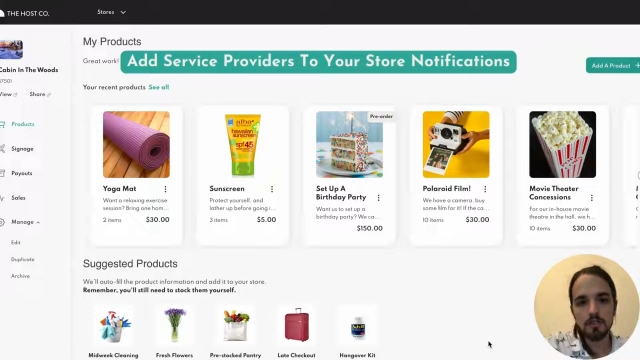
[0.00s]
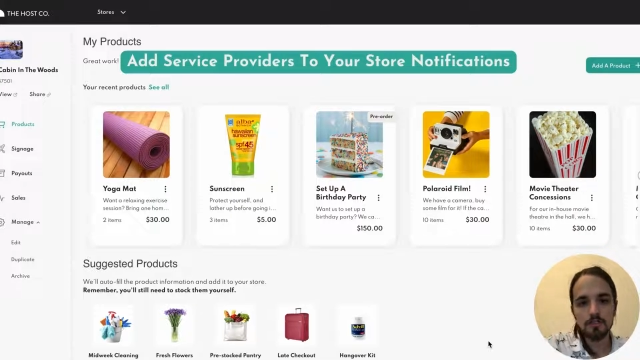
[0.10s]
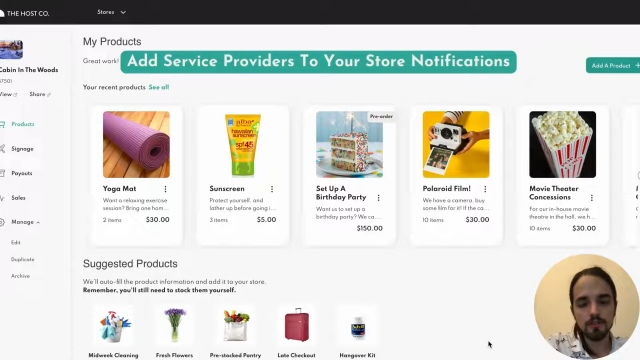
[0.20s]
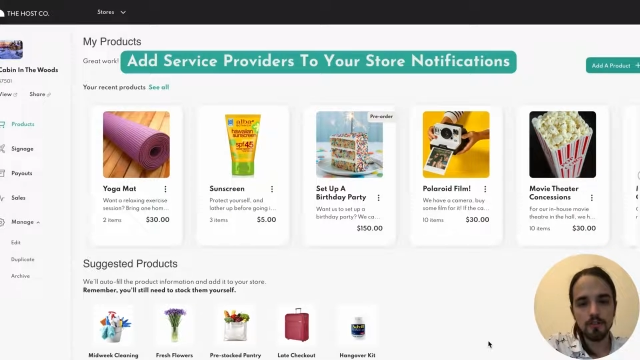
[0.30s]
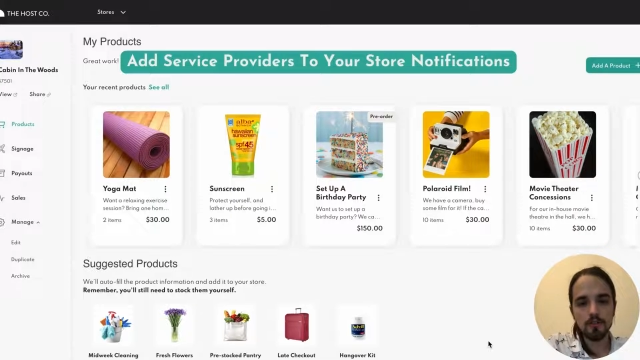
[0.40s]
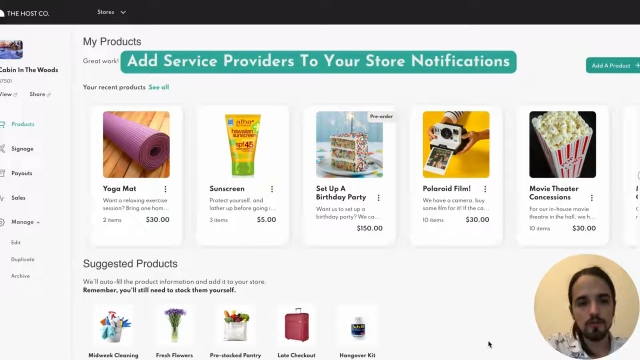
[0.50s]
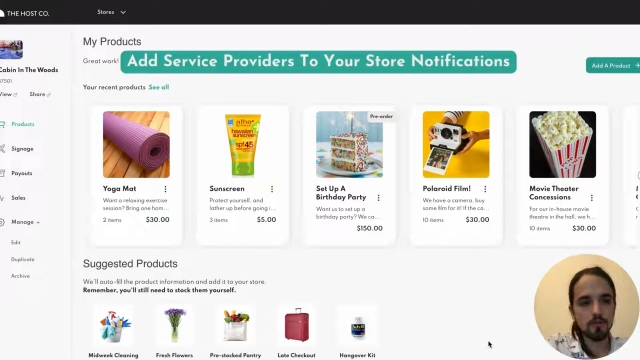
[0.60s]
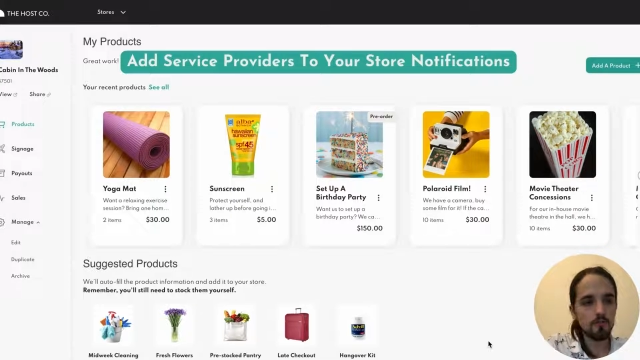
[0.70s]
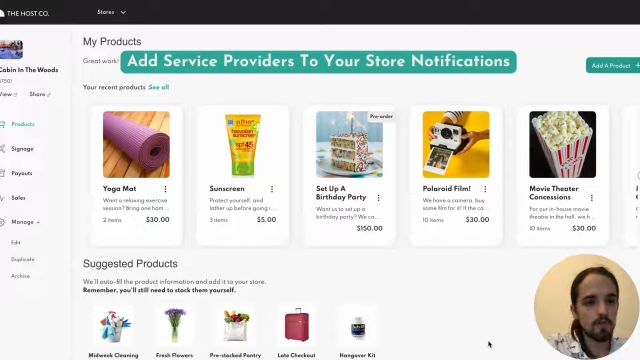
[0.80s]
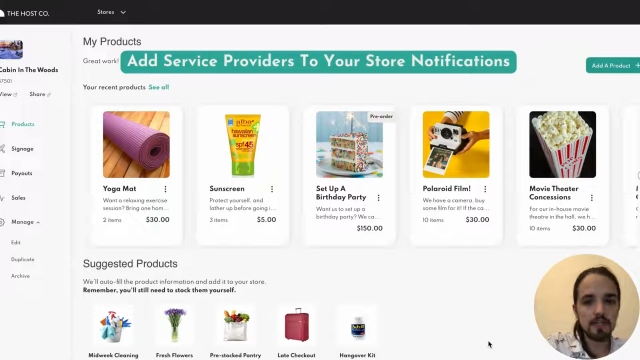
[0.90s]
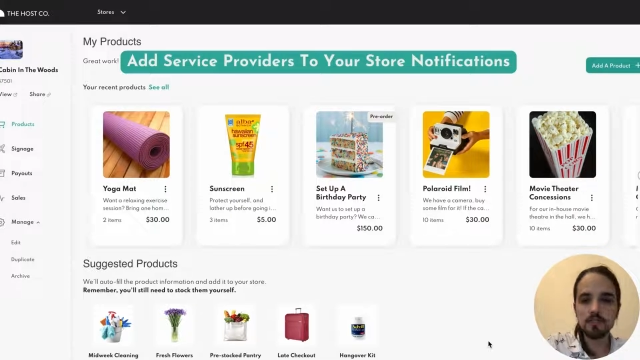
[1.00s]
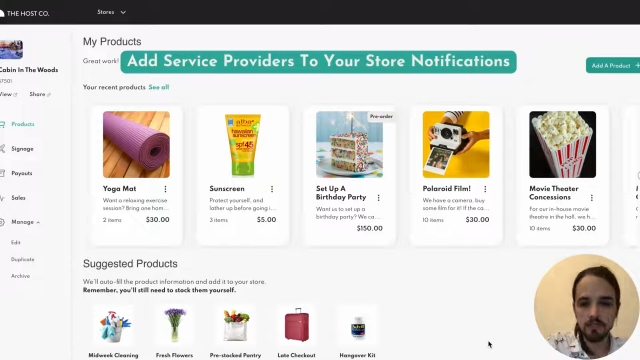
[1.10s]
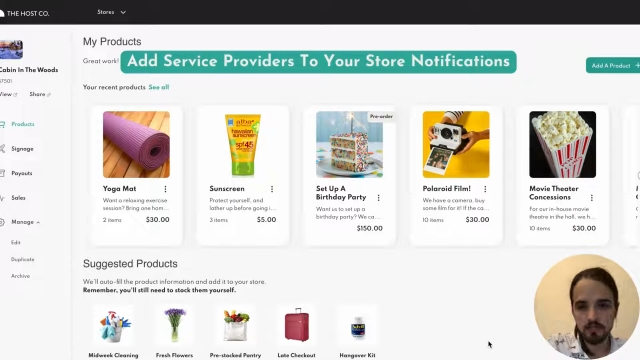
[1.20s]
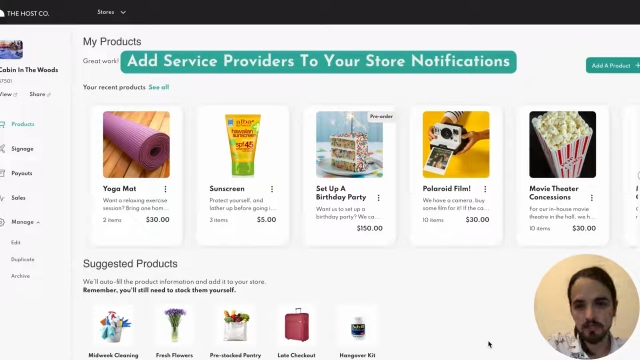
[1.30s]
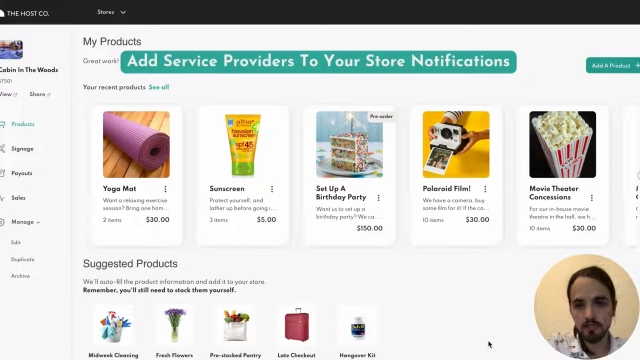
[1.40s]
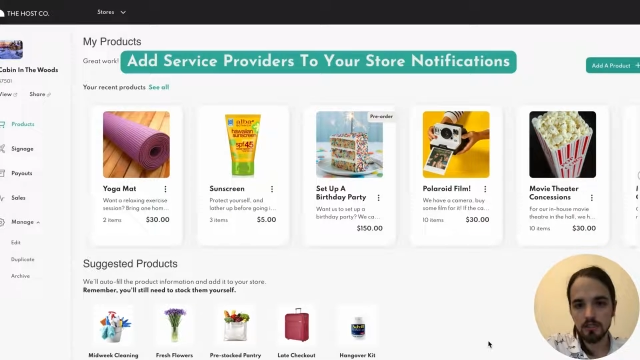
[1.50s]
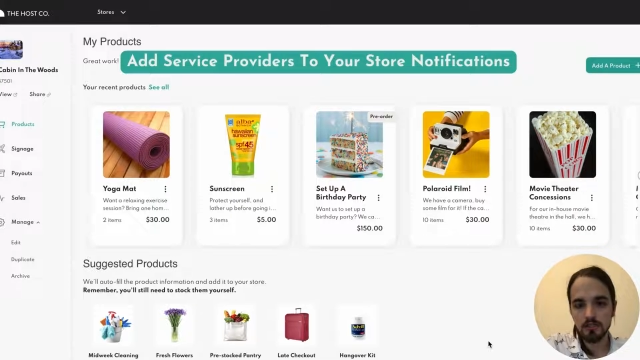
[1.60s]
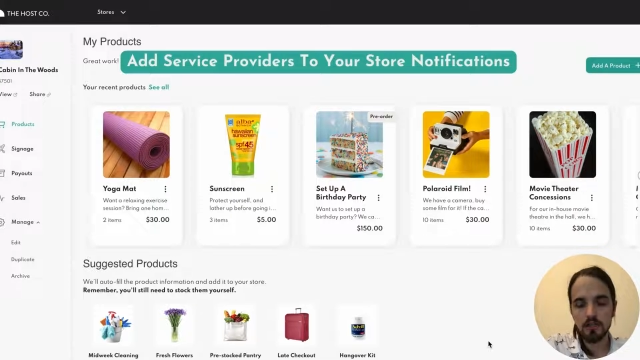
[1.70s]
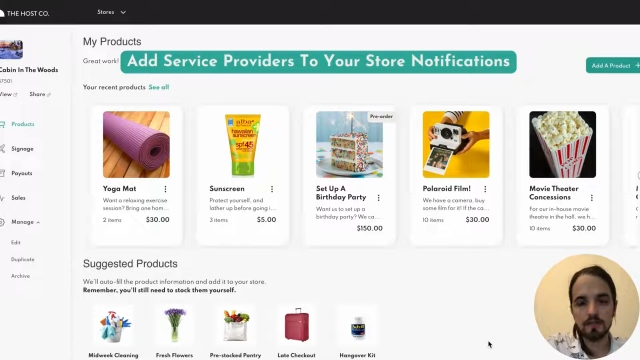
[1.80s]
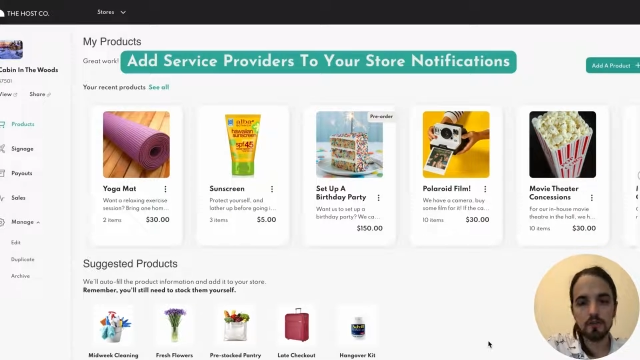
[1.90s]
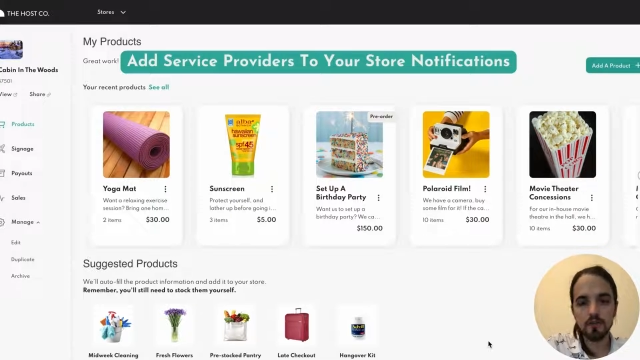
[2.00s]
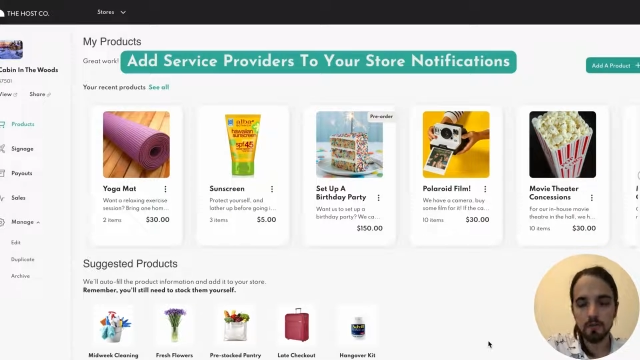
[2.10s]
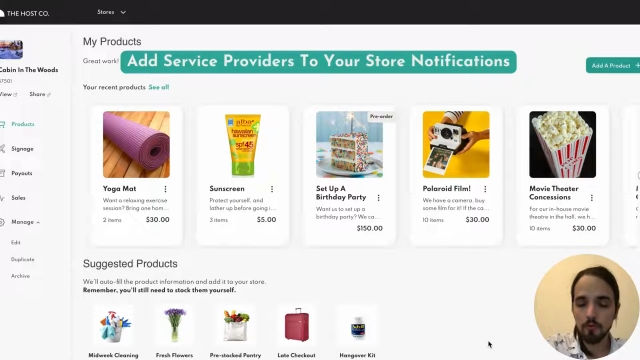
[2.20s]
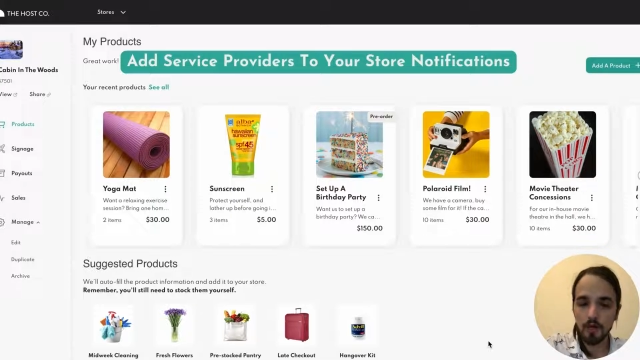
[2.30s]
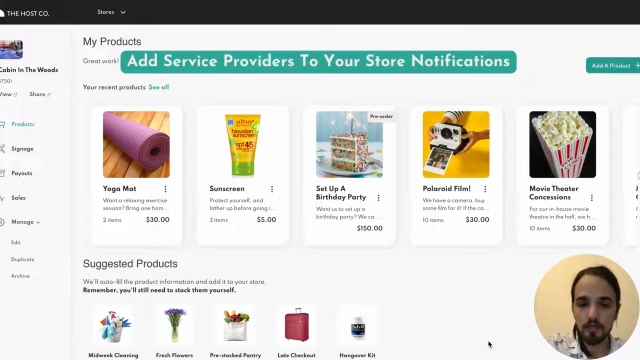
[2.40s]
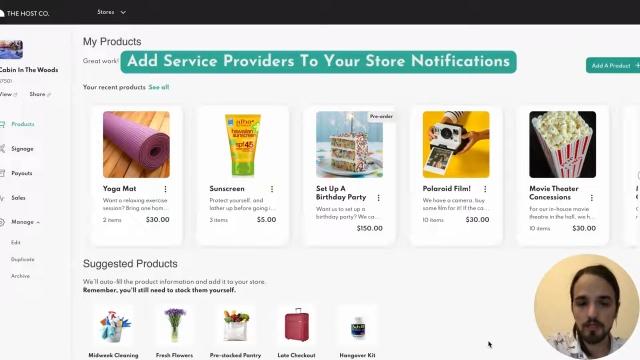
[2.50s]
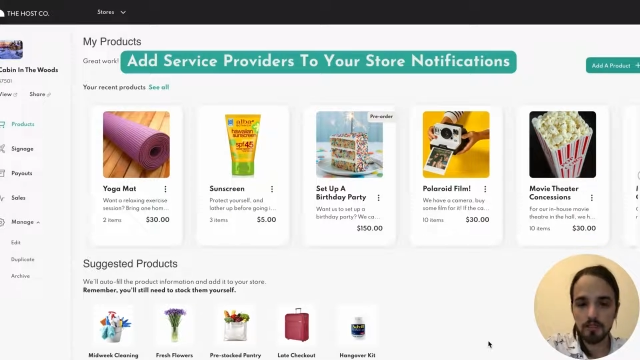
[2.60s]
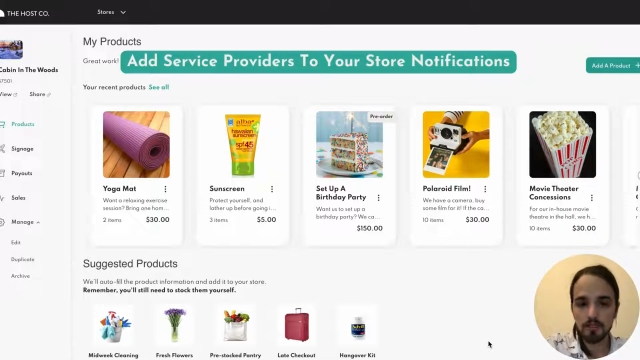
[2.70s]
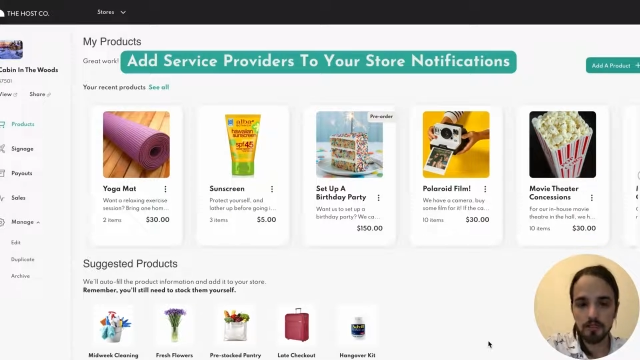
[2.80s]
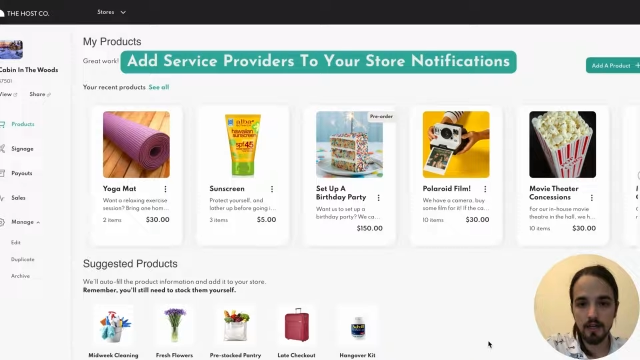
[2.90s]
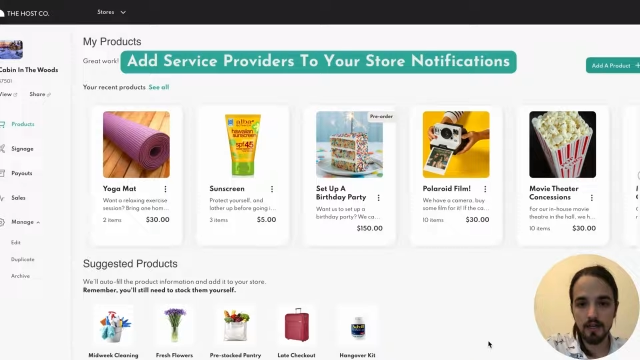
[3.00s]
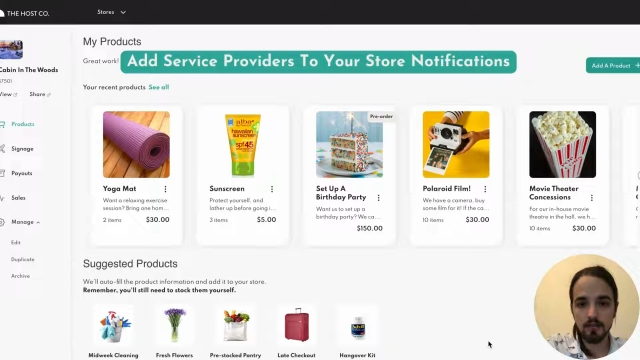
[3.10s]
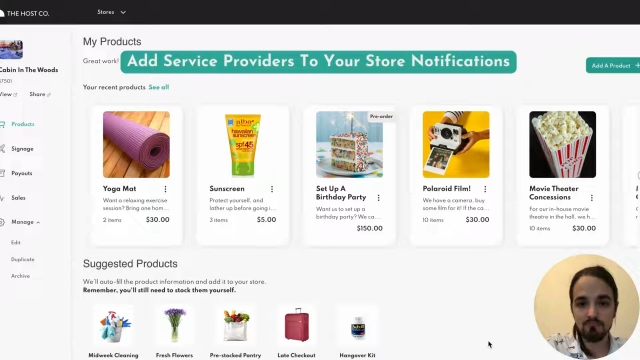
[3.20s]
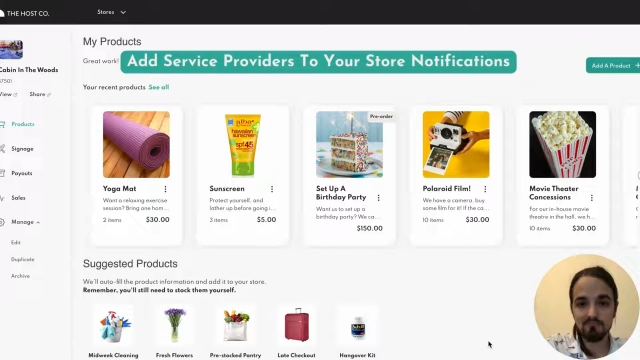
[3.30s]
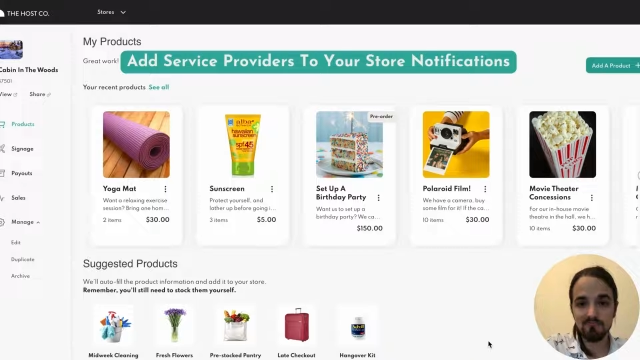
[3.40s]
So basically, if you have a product that